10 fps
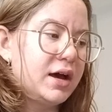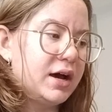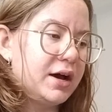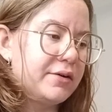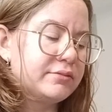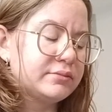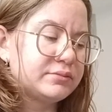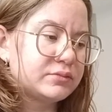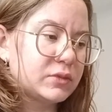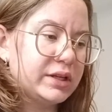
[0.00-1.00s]

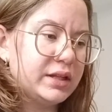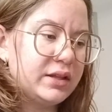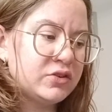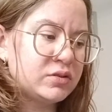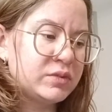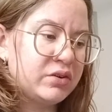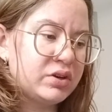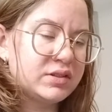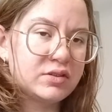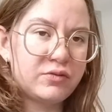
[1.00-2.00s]
And then there's some
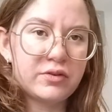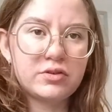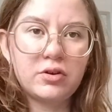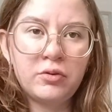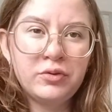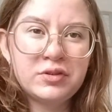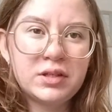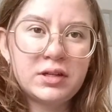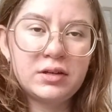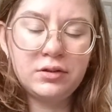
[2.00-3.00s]
decreases for the toes,
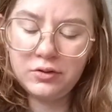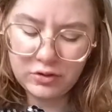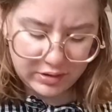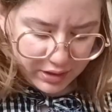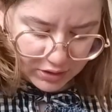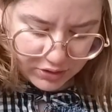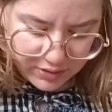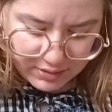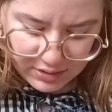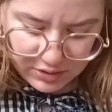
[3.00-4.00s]
and then you just kitchen
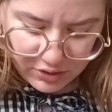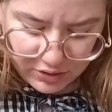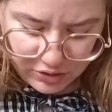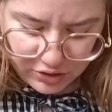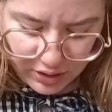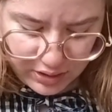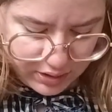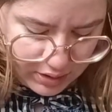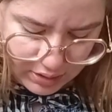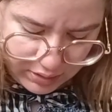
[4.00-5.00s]
stitch it shut,
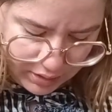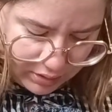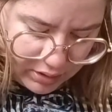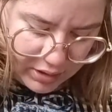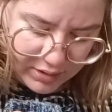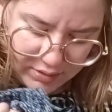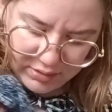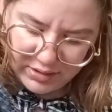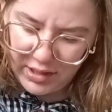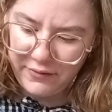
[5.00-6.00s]
and then that's
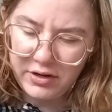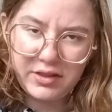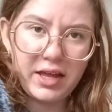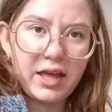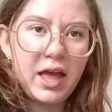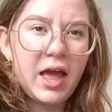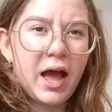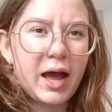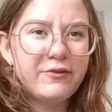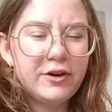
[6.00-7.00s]
everything.
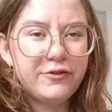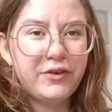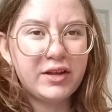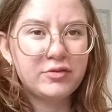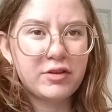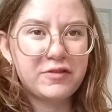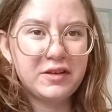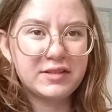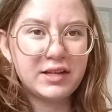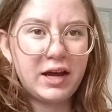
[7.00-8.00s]
I'm very fast with
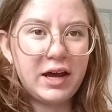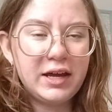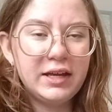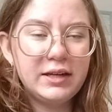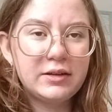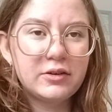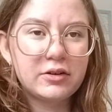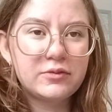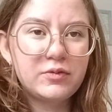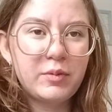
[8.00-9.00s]
this. I did
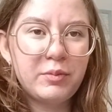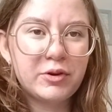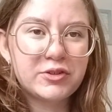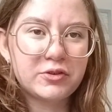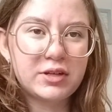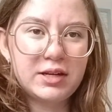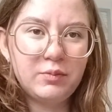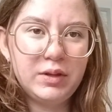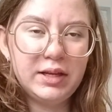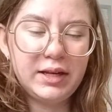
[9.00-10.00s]
not remember sock knitting
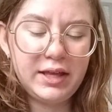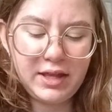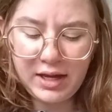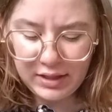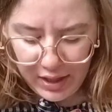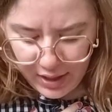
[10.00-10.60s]
being like that.